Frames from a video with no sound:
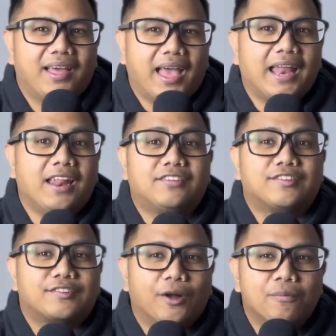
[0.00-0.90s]
And it's
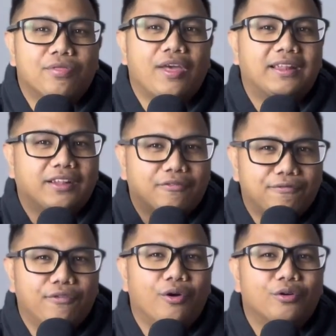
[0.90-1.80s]
something that
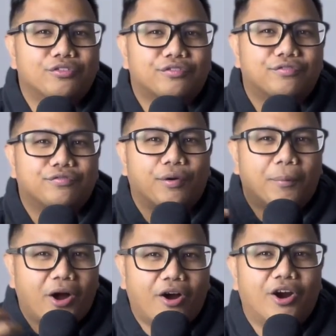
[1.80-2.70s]
flows
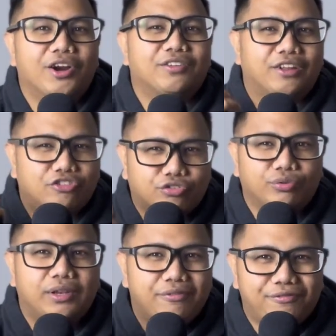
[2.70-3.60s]
from a heart that
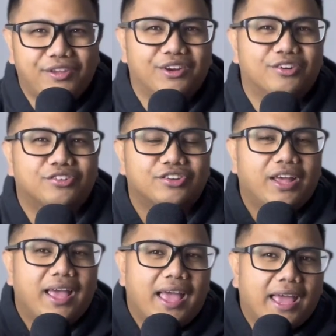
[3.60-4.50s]
truly fears
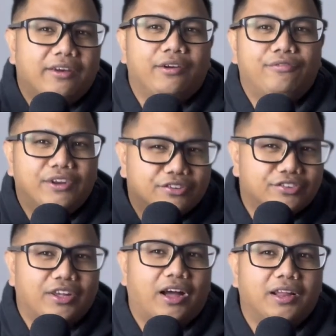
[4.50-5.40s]
and
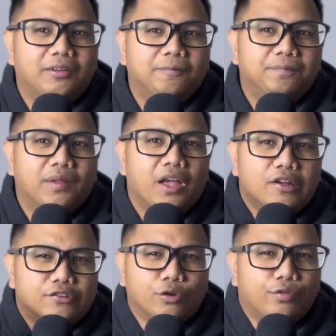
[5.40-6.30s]
reveres God.
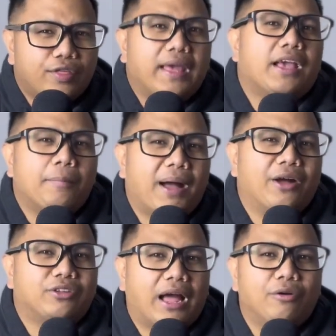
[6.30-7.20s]
So think
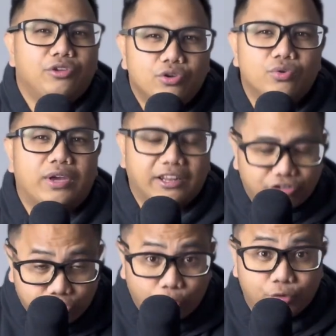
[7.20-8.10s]
about how you can
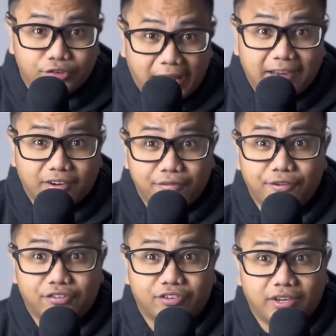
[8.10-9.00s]
show
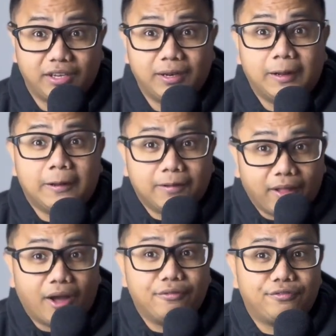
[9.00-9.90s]
sacrificial
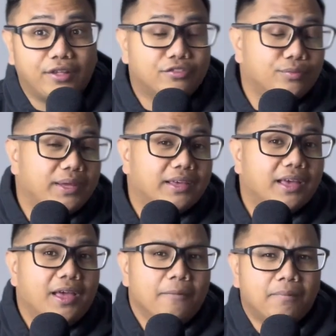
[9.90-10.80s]
love this week.
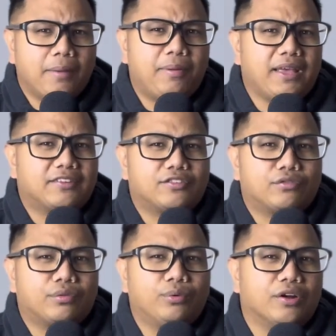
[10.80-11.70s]
Maybe
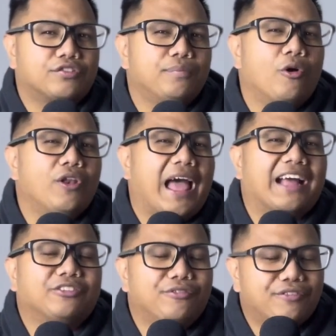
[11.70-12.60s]
it's through a small
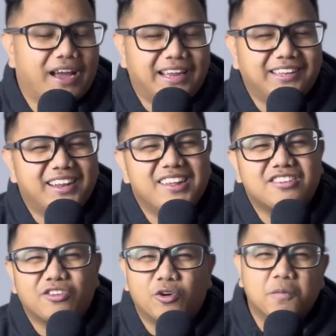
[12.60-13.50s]
act of
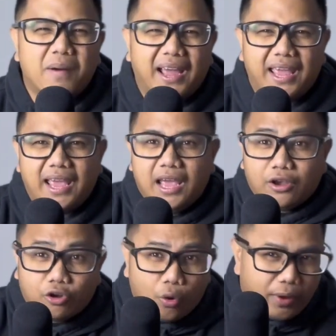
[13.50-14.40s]
kindness or by
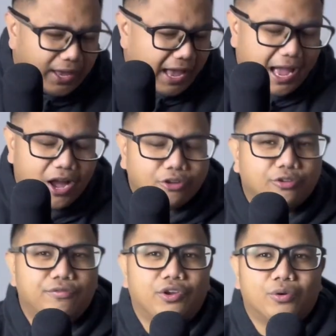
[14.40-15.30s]
going out
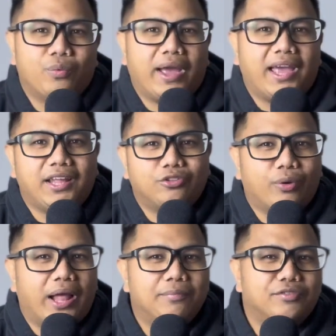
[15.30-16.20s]
of your way
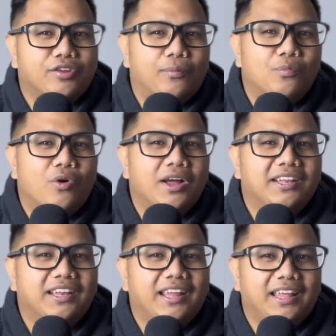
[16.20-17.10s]
to help
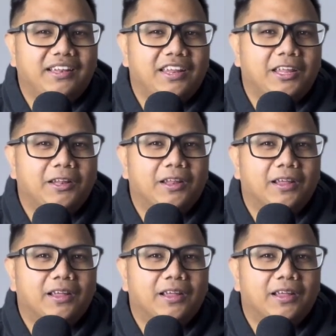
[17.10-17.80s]
someone in need.